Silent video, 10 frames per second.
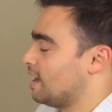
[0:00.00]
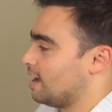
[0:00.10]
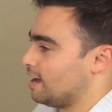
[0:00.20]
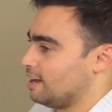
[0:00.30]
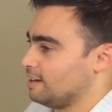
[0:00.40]

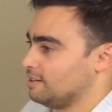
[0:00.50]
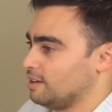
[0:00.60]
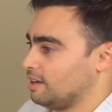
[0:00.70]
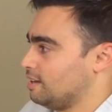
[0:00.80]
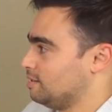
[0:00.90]
a
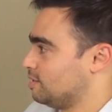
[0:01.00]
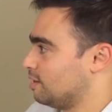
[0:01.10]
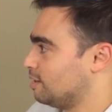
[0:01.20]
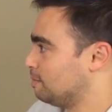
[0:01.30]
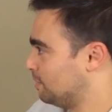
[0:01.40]

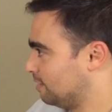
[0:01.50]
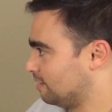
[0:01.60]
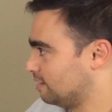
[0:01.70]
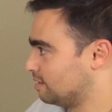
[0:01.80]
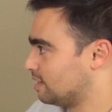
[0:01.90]
startup
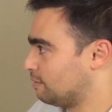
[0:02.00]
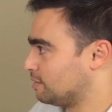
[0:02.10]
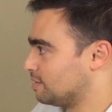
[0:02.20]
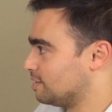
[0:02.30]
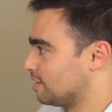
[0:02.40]
here in San
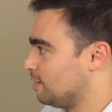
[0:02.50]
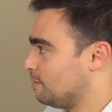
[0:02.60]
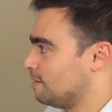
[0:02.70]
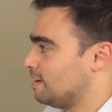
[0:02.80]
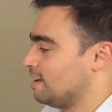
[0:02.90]
Francisco.